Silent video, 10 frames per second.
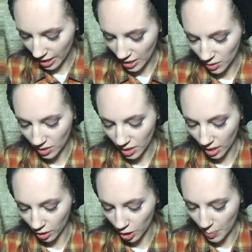I use the
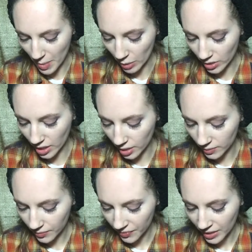color Hermosa.
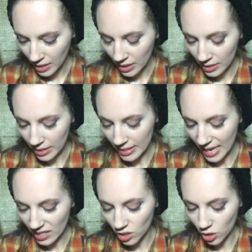This
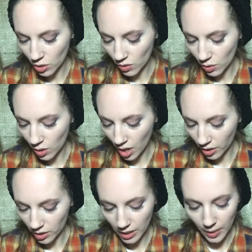has 2
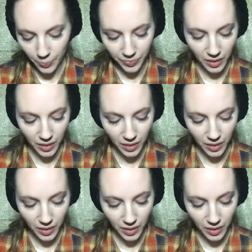colors in it.